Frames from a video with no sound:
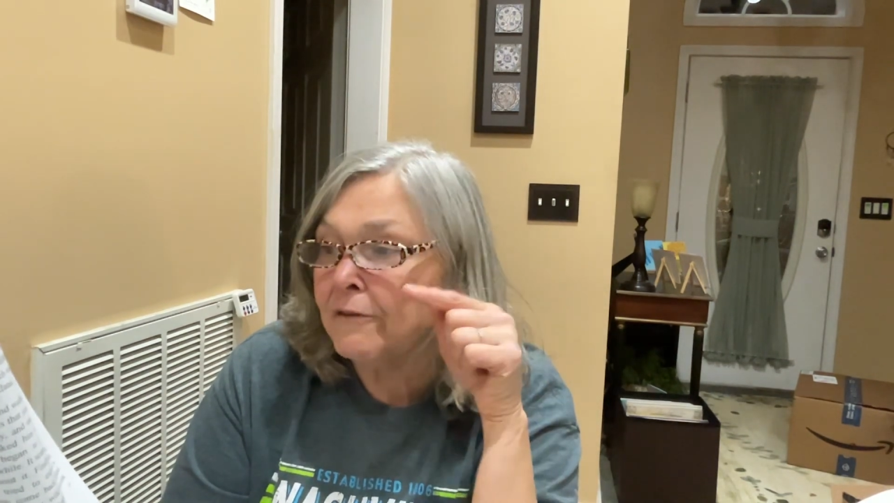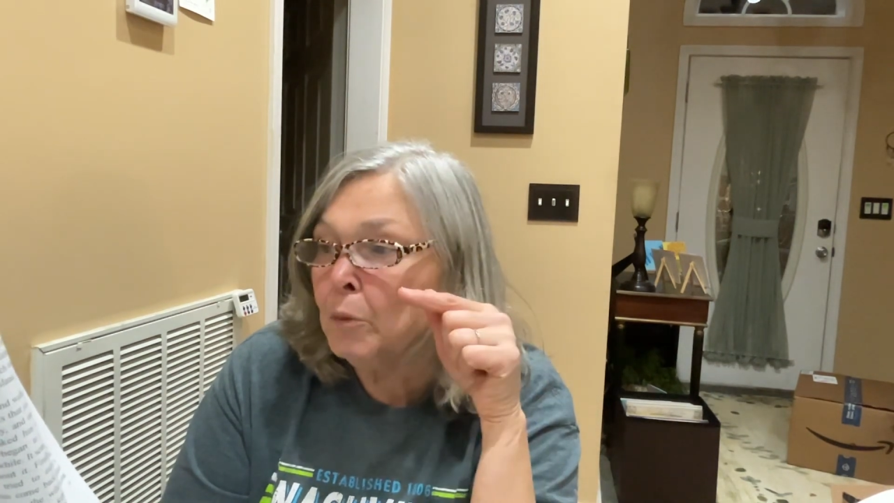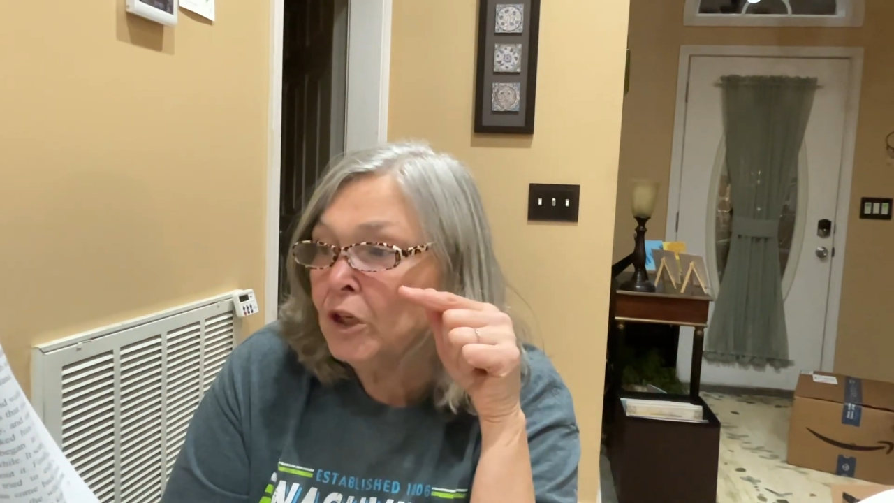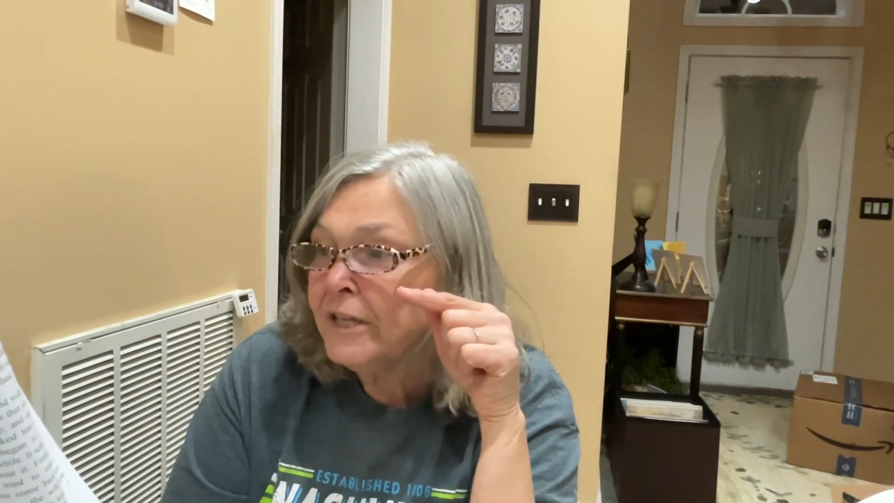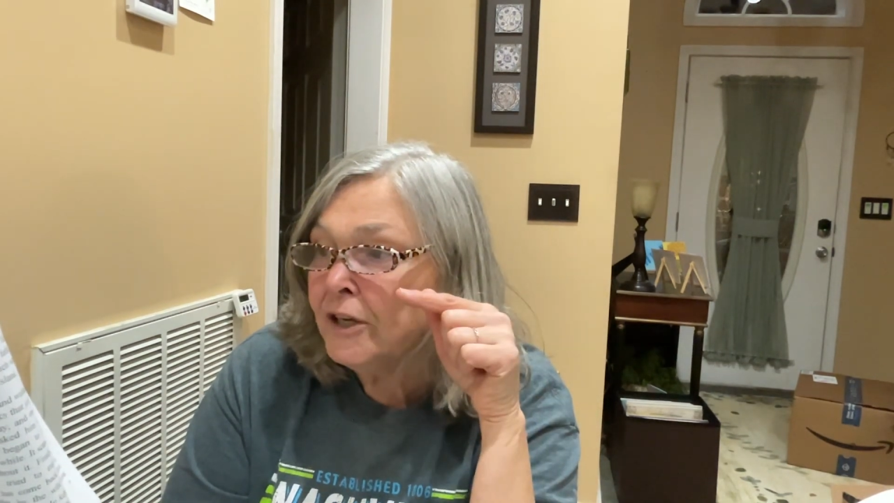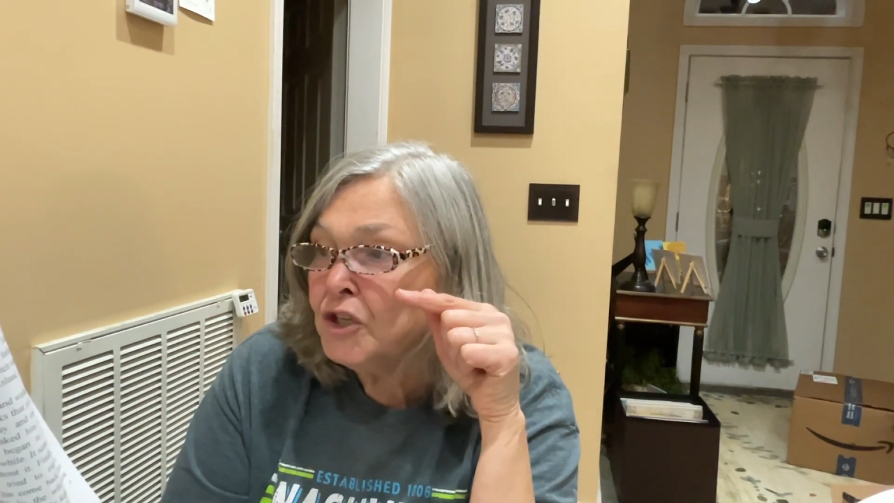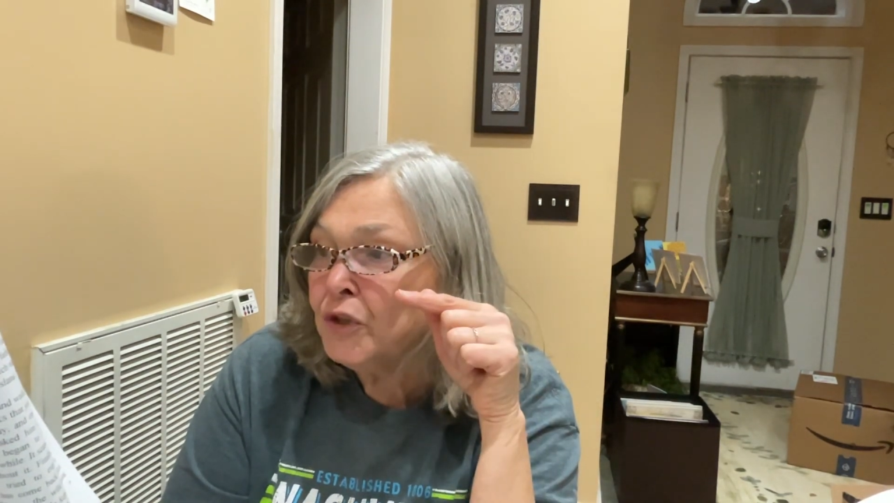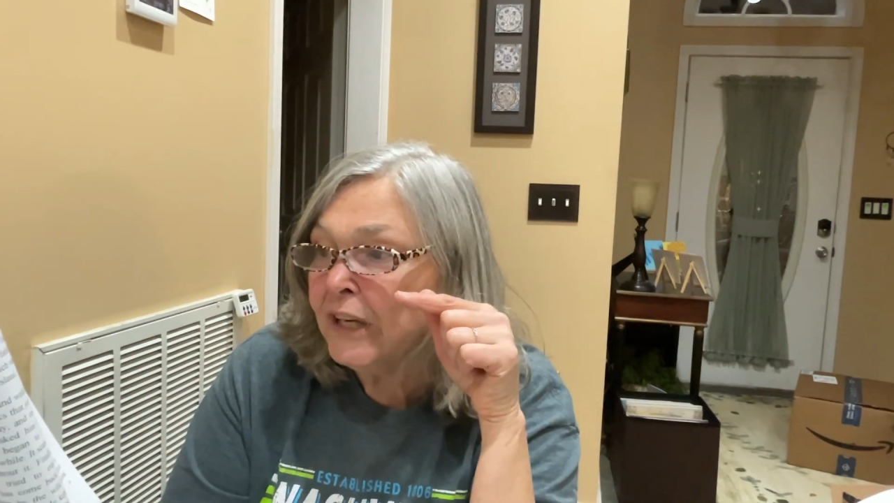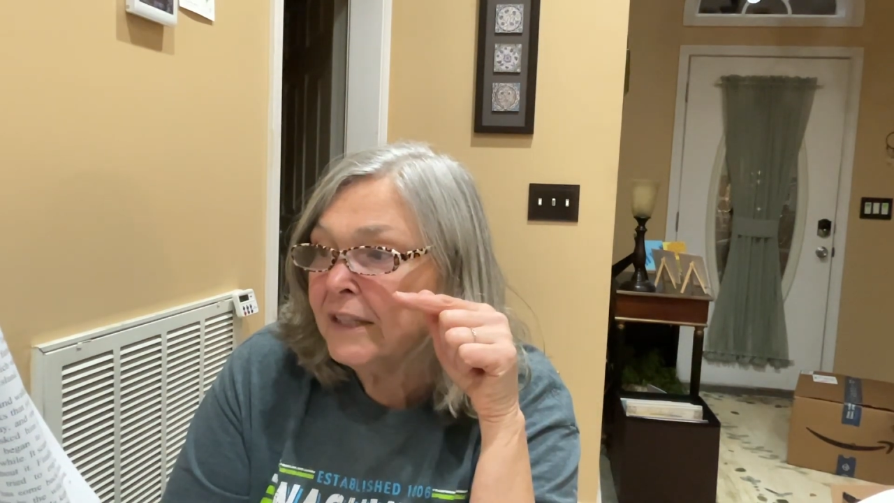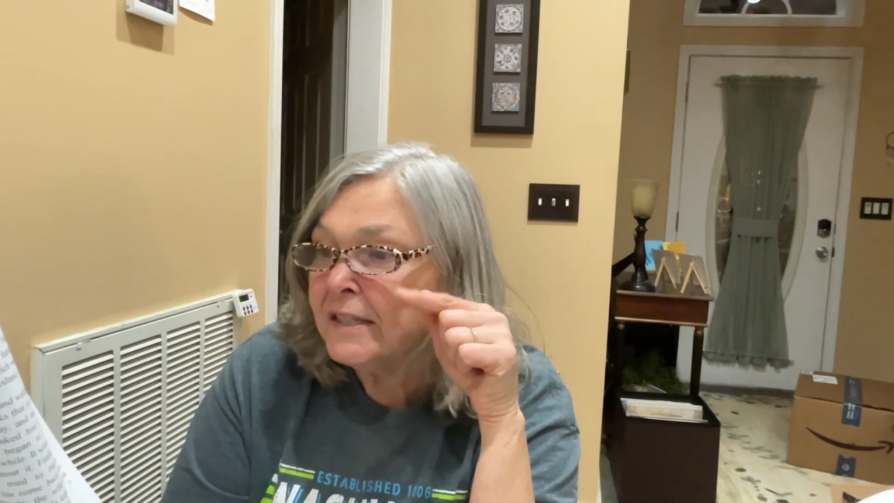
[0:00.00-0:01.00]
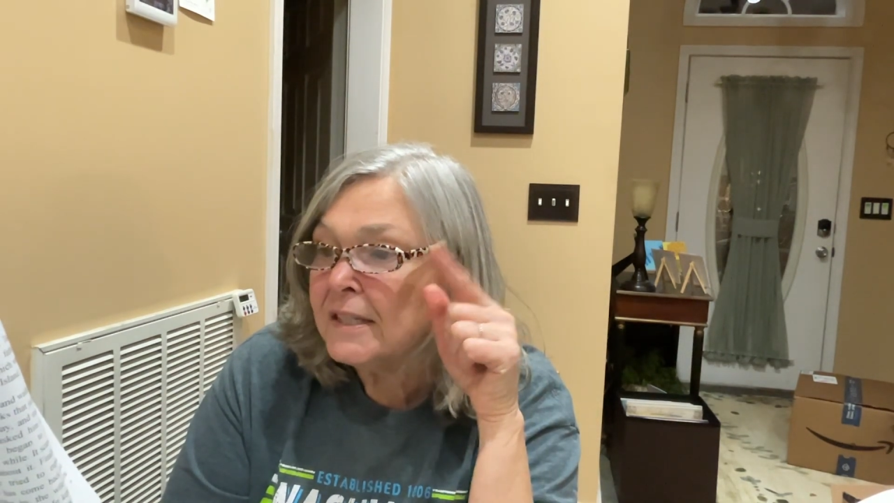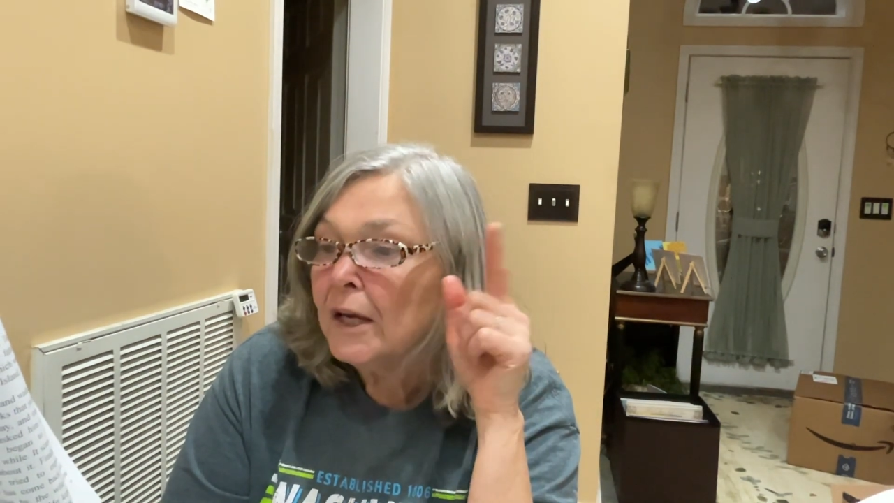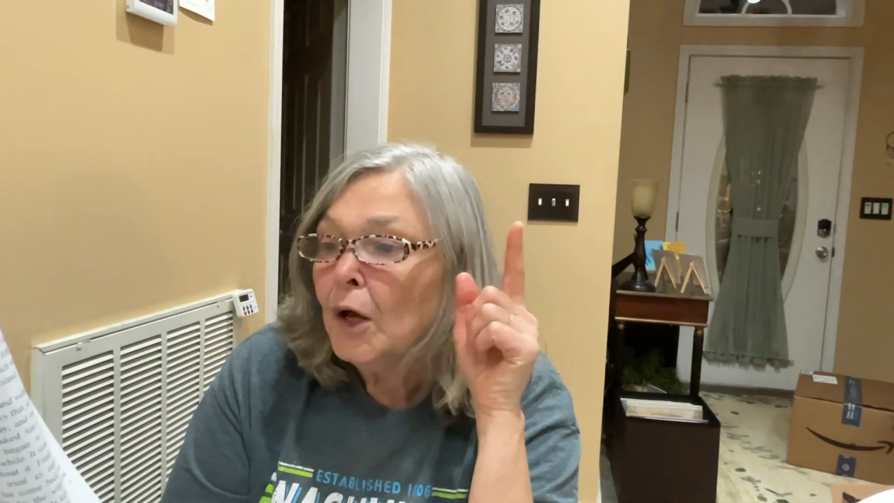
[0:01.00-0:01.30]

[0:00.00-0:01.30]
more tangerines,